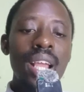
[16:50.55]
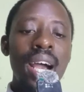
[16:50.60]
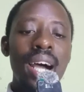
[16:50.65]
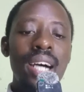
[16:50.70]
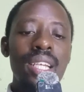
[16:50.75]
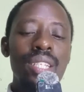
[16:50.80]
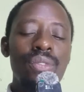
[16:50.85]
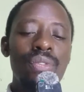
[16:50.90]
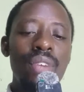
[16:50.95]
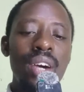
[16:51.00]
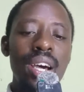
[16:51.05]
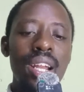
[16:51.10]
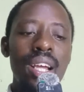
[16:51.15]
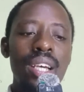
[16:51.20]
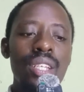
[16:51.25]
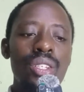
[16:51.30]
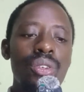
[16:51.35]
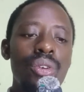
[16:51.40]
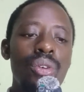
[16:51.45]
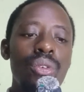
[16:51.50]
as far
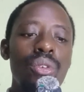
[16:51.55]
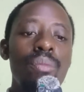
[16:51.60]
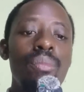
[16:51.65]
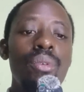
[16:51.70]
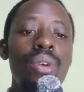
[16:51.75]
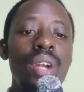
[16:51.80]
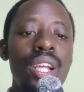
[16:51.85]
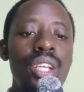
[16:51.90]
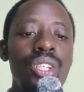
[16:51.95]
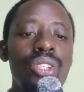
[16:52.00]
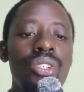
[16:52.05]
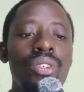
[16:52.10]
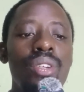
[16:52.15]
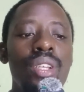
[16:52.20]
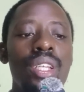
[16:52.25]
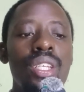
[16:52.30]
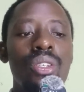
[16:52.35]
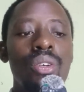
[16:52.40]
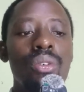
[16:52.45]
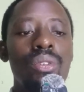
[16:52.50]
as
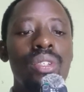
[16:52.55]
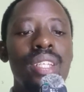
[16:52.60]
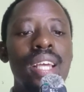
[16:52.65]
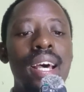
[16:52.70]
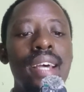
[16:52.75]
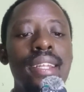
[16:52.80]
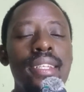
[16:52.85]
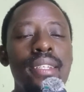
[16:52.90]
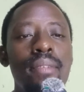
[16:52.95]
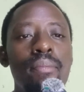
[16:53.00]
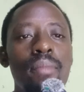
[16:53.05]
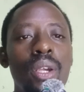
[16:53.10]
corroboration is concerned?